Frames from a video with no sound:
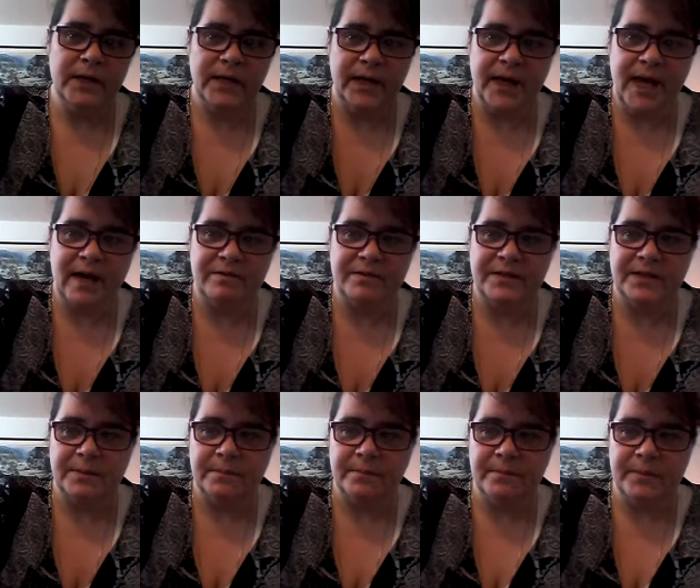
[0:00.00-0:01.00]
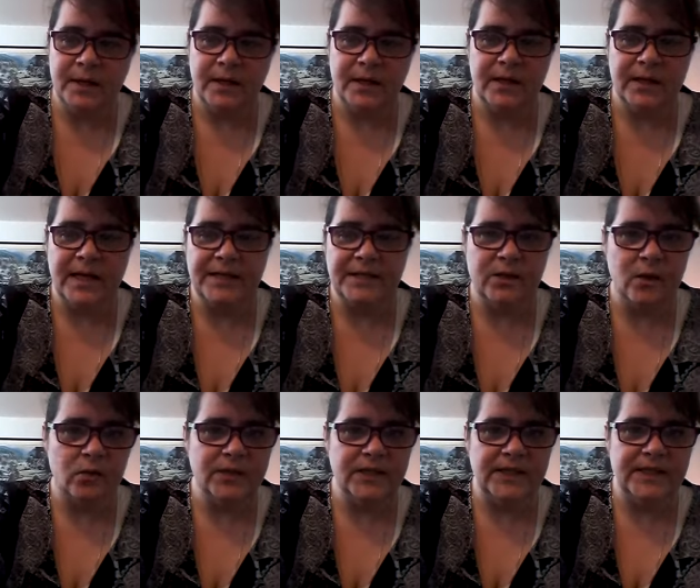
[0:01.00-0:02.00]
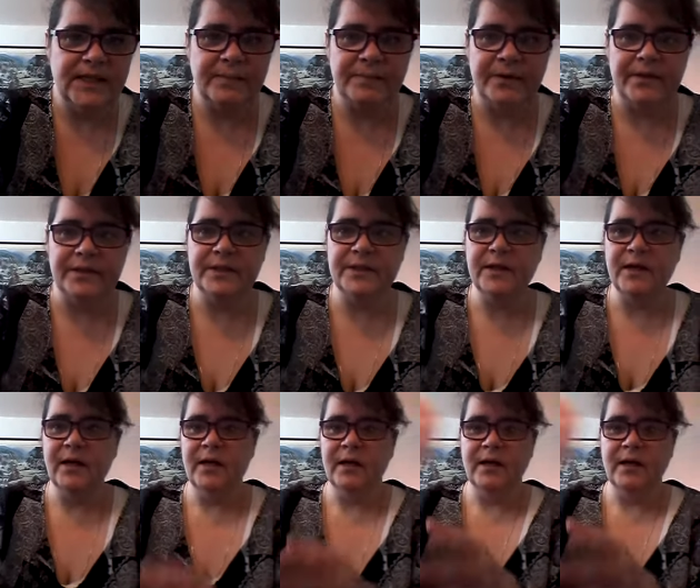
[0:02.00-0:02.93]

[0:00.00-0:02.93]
can have some nice cozy slippers.